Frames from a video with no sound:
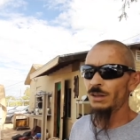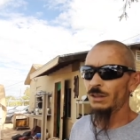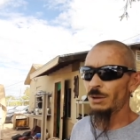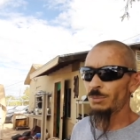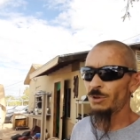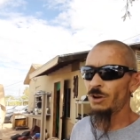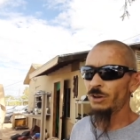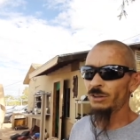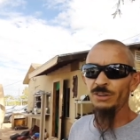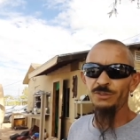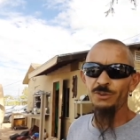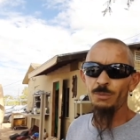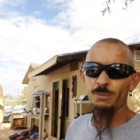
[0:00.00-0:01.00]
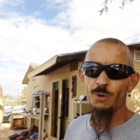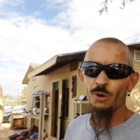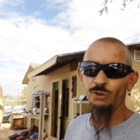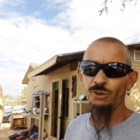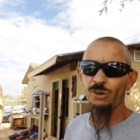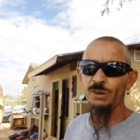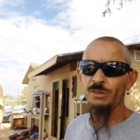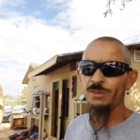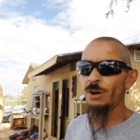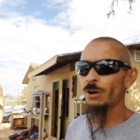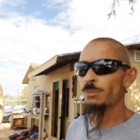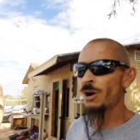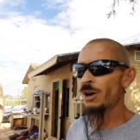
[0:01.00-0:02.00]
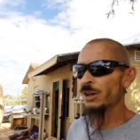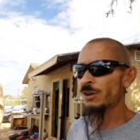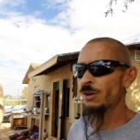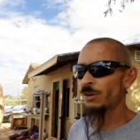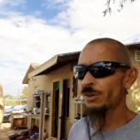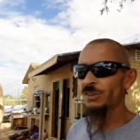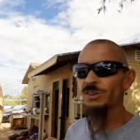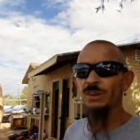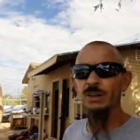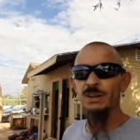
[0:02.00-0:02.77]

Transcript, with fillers: that belonged to the front portion of our body harness